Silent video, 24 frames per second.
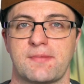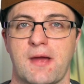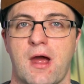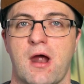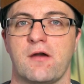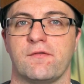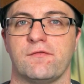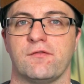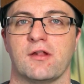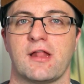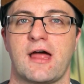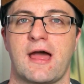
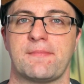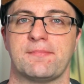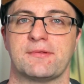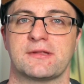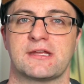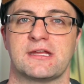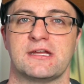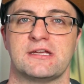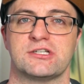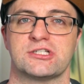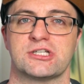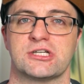powerful
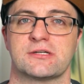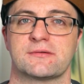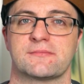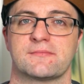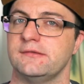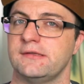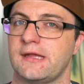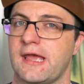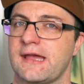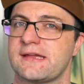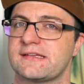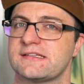application.
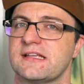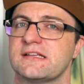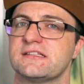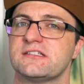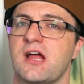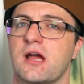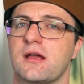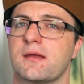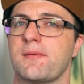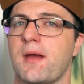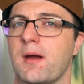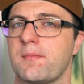Next, let's
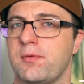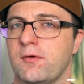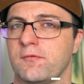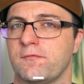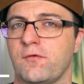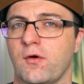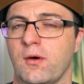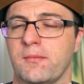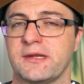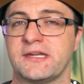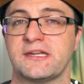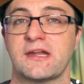talk about
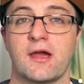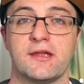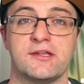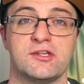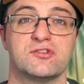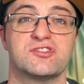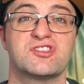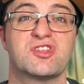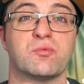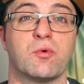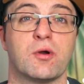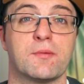performing. Now I
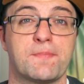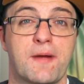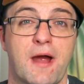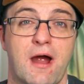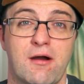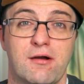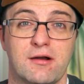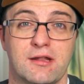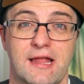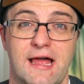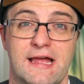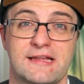used the word
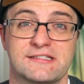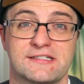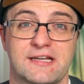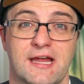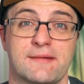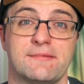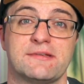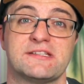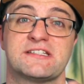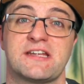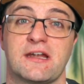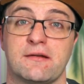power last
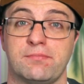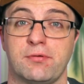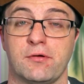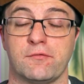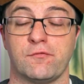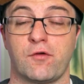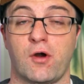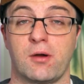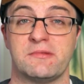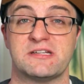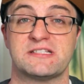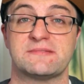time instead of
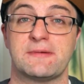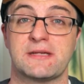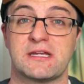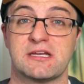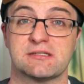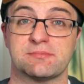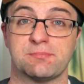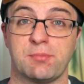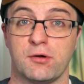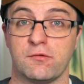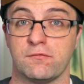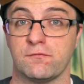performance
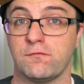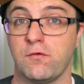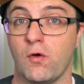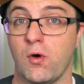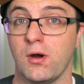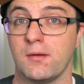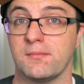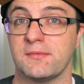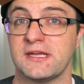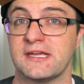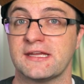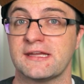because
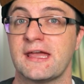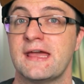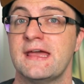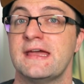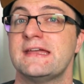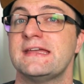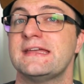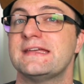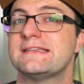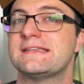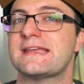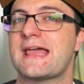performing
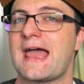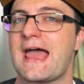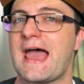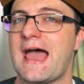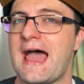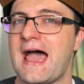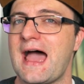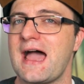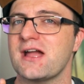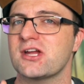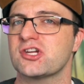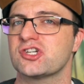is
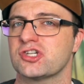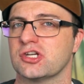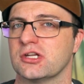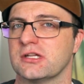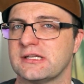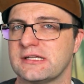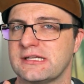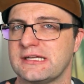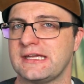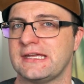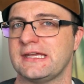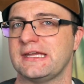
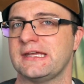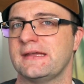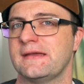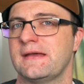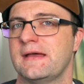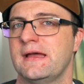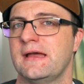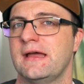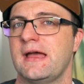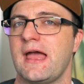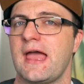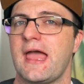actually
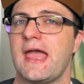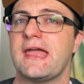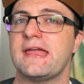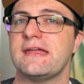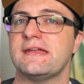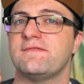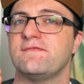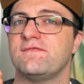a